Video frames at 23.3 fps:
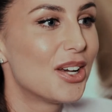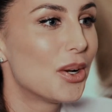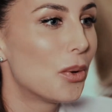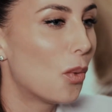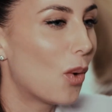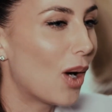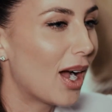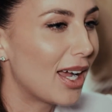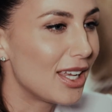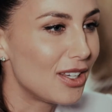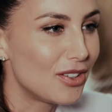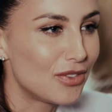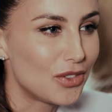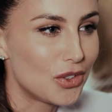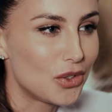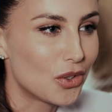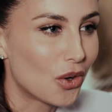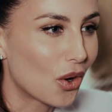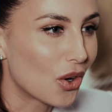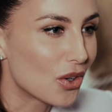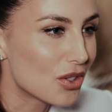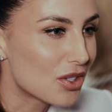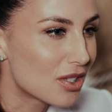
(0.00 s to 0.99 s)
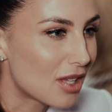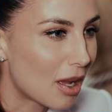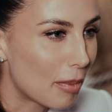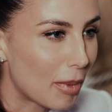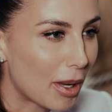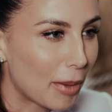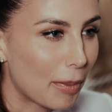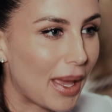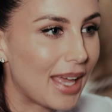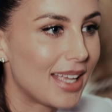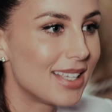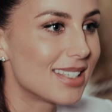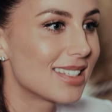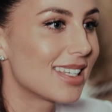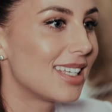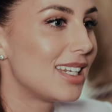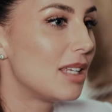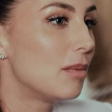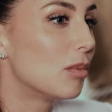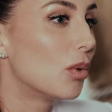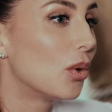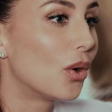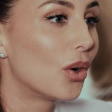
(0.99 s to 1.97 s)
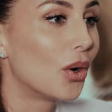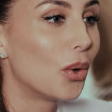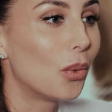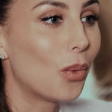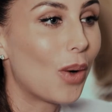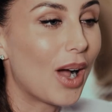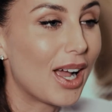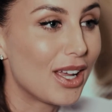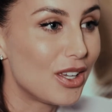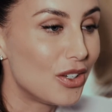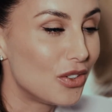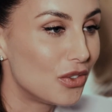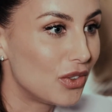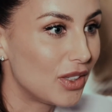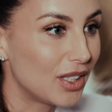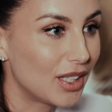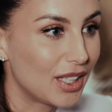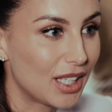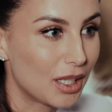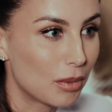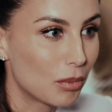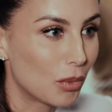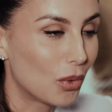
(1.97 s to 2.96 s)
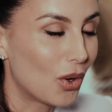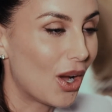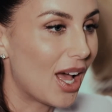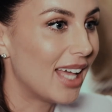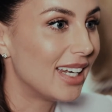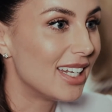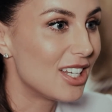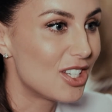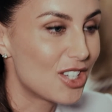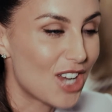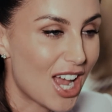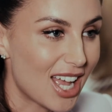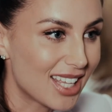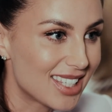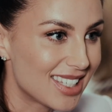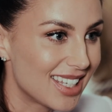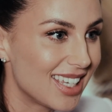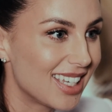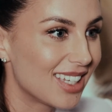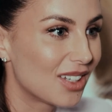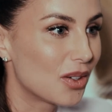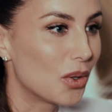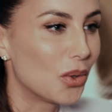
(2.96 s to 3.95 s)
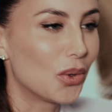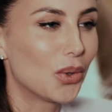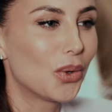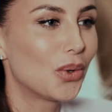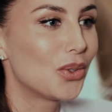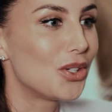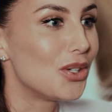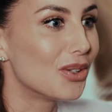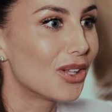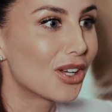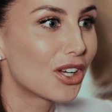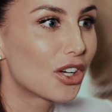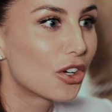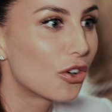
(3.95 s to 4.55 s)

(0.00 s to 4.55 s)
Why have you not got stomach pains anymore? Or why are you feeling more energetic? Or you look